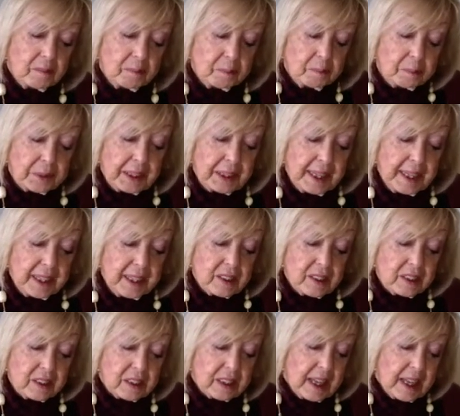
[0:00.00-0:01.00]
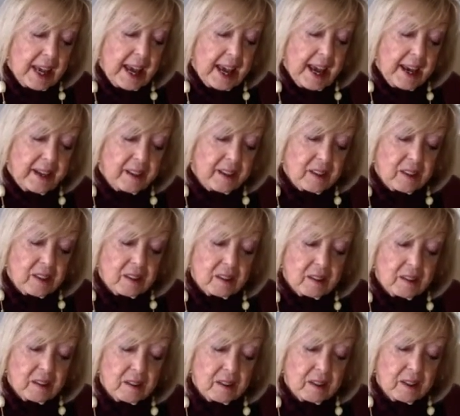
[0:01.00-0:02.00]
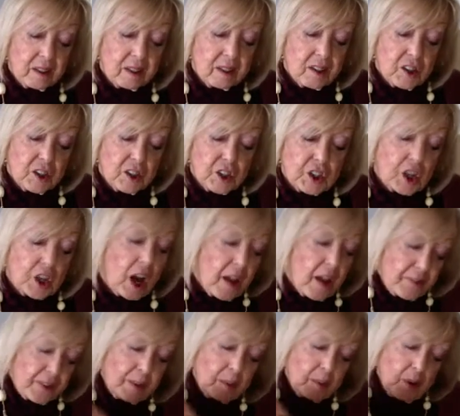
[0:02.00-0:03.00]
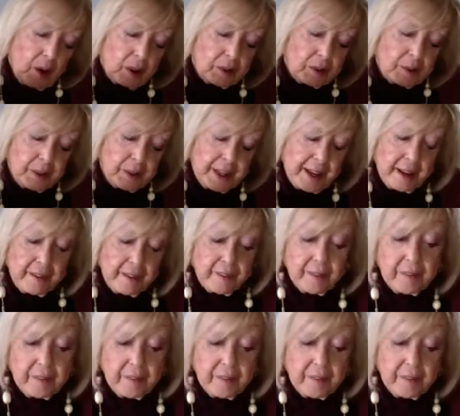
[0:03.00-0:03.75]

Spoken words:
place and shot them all to death.